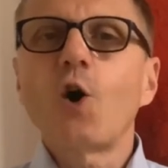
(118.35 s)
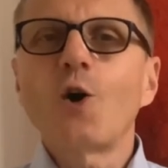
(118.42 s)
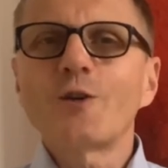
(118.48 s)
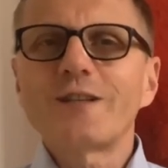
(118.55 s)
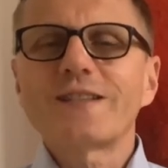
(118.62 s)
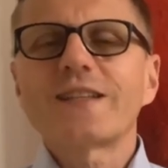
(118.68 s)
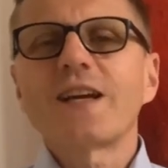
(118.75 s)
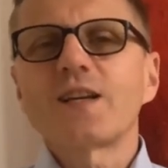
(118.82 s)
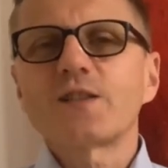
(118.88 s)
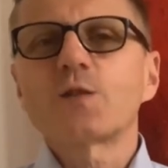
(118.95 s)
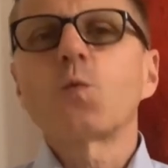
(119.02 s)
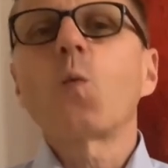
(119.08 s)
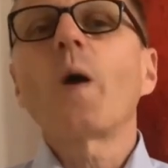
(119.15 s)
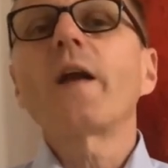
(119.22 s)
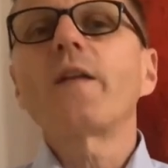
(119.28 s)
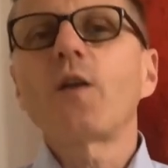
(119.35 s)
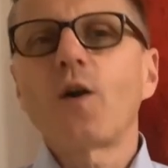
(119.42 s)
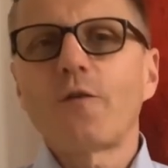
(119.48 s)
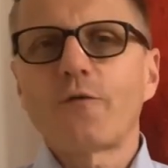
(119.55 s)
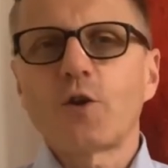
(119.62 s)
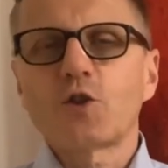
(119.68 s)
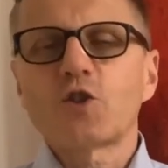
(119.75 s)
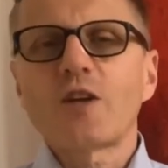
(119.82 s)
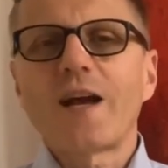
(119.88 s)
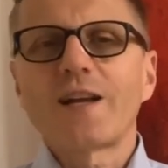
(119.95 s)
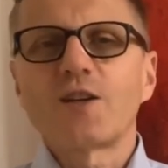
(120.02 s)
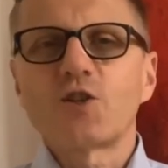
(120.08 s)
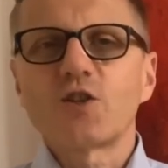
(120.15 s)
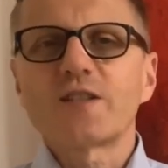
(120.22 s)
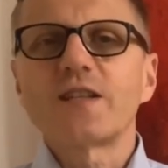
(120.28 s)
or discuss one of your
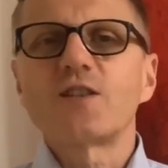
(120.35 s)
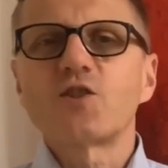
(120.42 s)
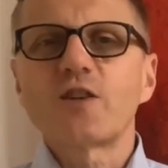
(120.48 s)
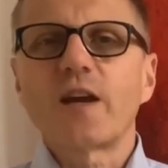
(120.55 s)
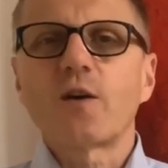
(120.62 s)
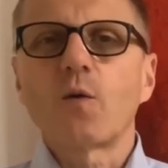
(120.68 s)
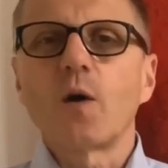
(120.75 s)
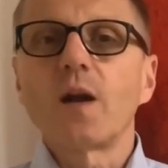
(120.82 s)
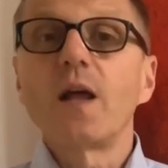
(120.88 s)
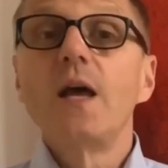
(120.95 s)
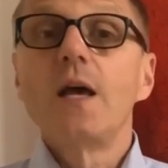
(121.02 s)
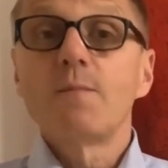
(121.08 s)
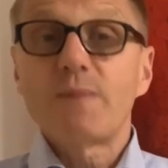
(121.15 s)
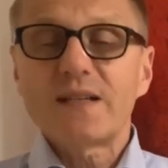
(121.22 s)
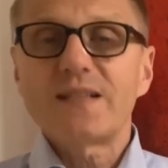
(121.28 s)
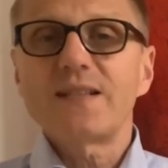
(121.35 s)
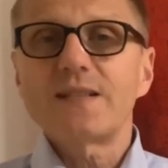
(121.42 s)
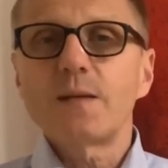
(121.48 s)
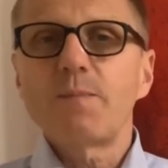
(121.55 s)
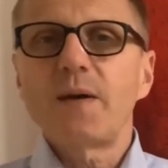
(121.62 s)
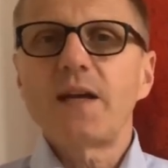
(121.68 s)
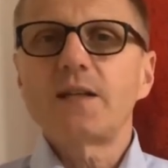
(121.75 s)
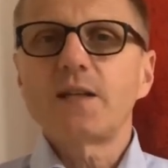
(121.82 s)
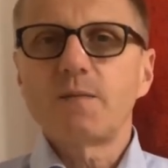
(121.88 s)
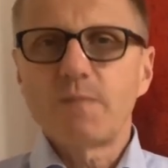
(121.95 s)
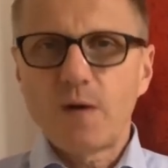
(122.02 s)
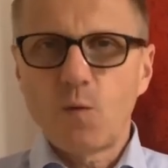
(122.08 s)
challenges in general, participate in my